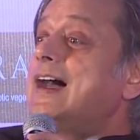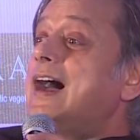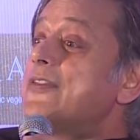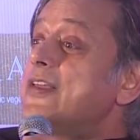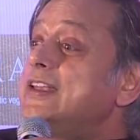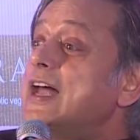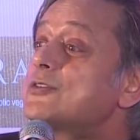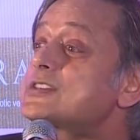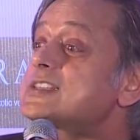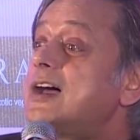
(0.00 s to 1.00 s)
Are they
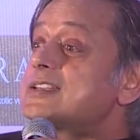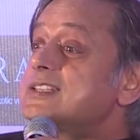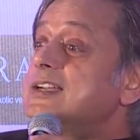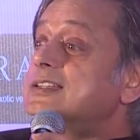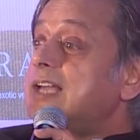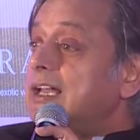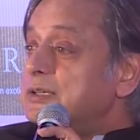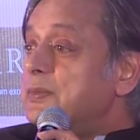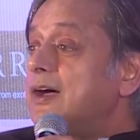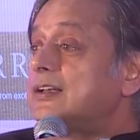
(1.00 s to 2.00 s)
now starting a
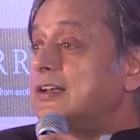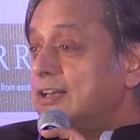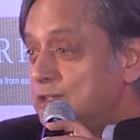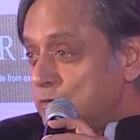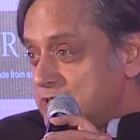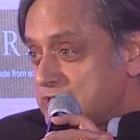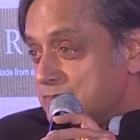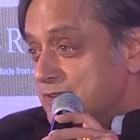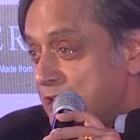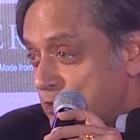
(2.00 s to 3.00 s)
Taliban in
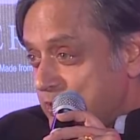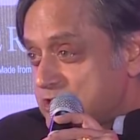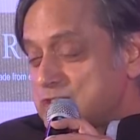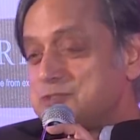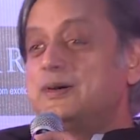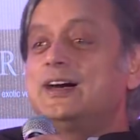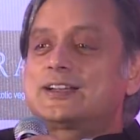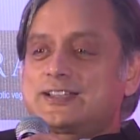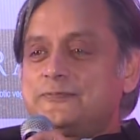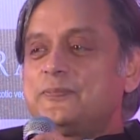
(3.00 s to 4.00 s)
Hinduism? Question
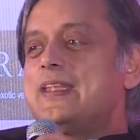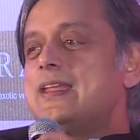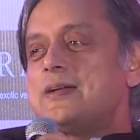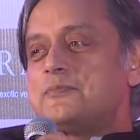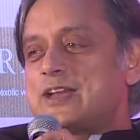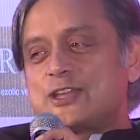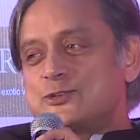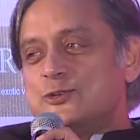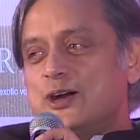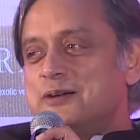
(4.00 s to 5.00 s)
mark. But as
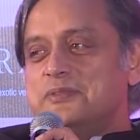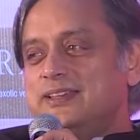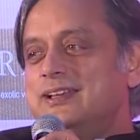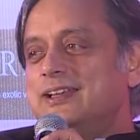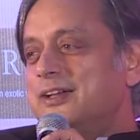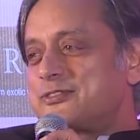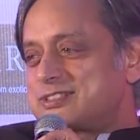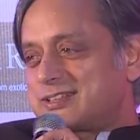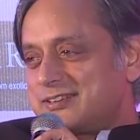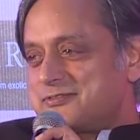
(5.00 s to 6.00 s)
you know, our media loves
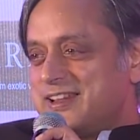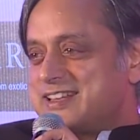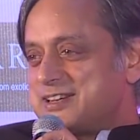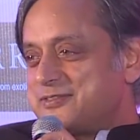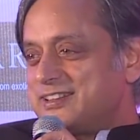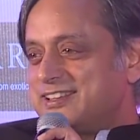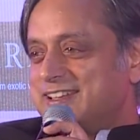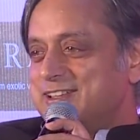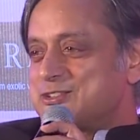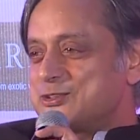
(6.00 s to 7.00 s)
to conflate
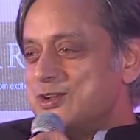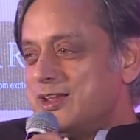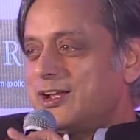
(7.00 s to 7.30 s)
everything into